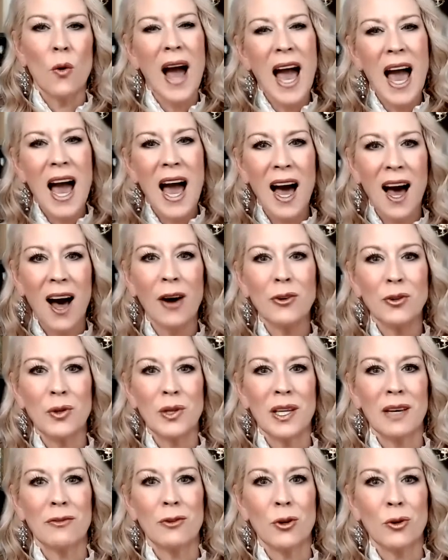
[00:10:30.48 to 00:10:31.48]
how you
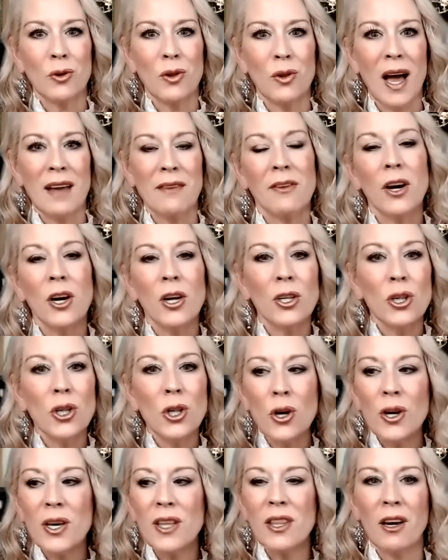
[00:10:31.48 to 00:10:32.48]
live your life.
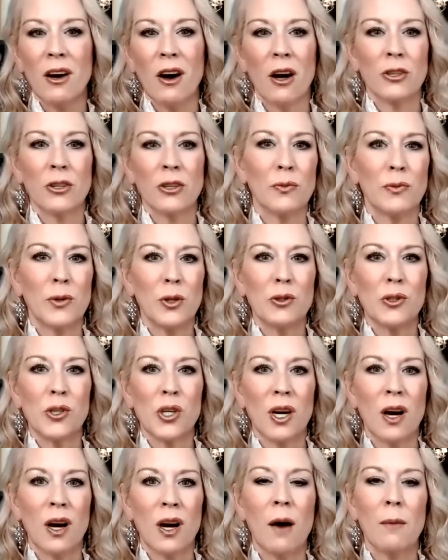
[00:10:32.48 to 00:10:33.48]
Look at the contribution
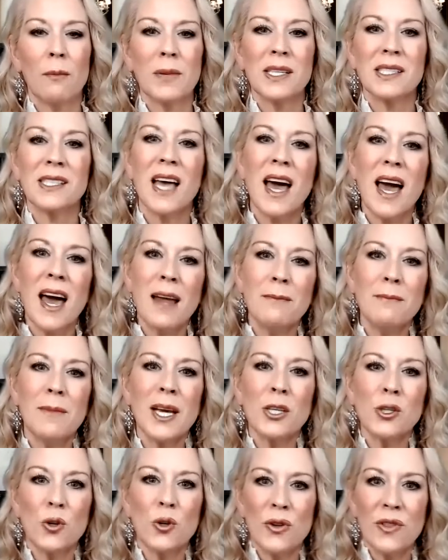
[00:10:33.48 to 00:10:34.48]
compass and make
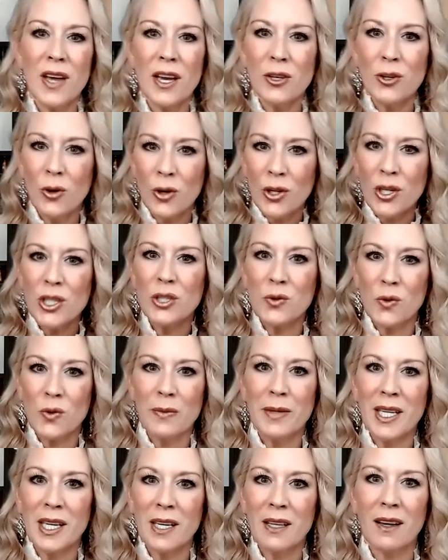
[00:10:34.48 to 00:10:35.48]
sure that you're
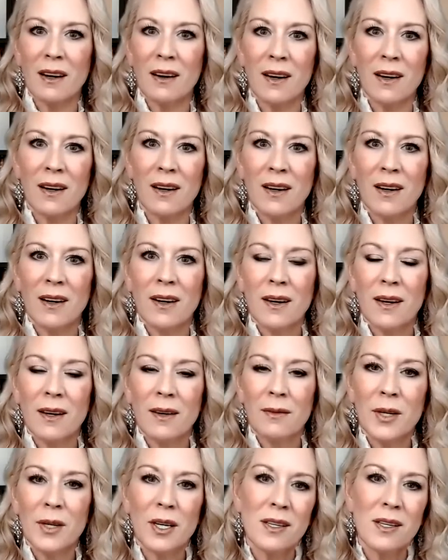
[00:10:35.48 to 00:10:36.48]
contributing there.
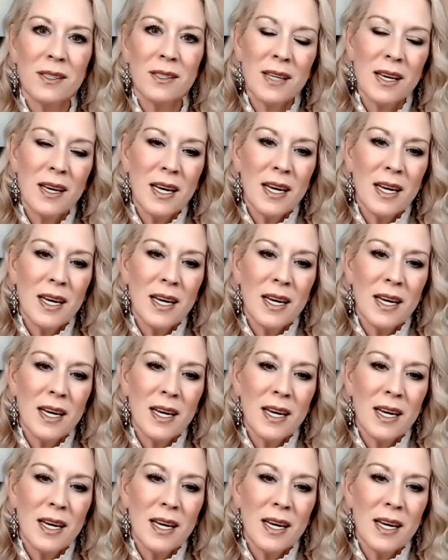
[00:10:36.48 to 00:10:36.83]
Because